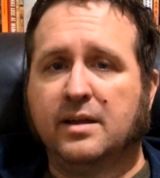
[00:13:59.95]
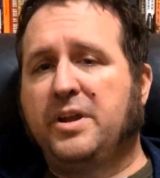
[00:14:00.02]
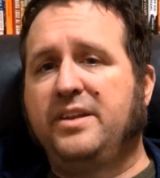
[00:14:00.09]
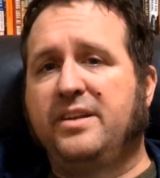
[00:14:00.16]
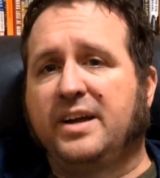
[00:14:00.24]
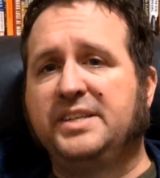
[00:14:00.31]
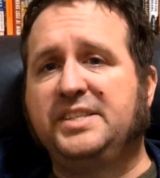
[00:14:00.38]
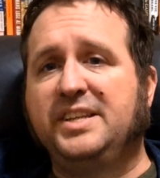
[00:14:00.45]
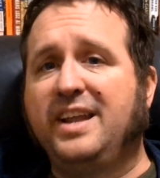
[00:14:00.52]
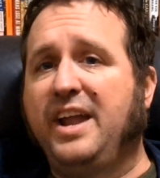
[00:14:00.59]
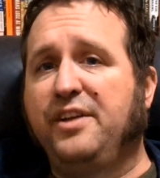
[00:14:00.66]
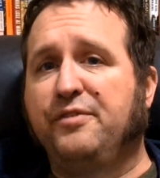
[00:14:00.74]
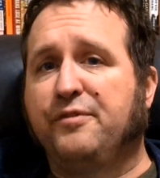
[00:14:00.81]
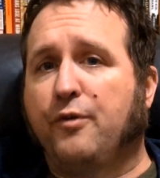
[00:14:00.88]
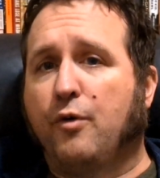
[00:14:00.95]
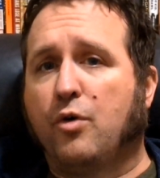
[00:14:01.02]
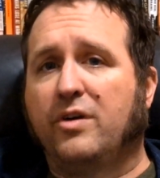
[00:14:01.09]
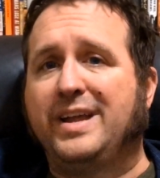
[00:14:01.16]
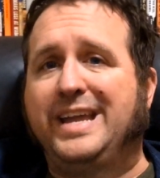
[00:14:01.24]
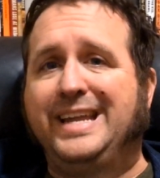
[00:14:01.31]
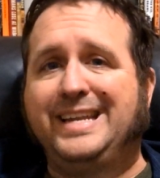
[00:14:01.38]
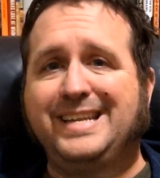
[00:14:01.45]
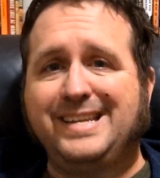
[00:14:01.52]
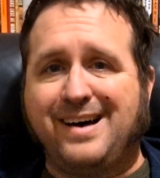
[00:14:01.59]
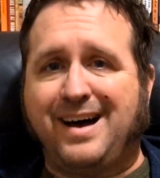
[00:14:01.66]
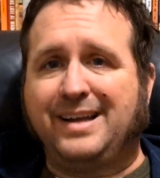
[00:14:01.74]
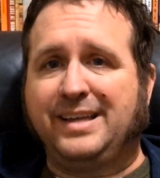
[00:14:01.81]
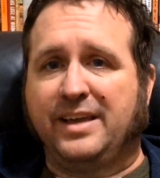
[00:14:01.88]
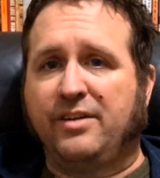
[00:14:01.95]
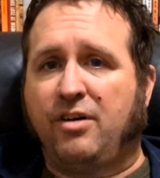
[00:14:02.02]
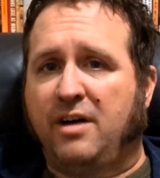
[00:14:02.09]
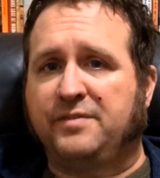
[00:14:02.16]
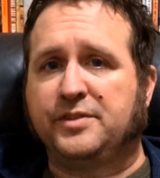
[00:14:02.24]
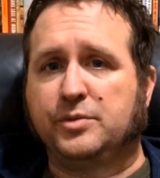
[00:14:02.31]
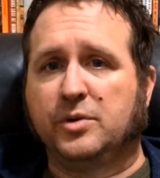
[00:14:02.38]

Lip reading: But in 1984, he did not get off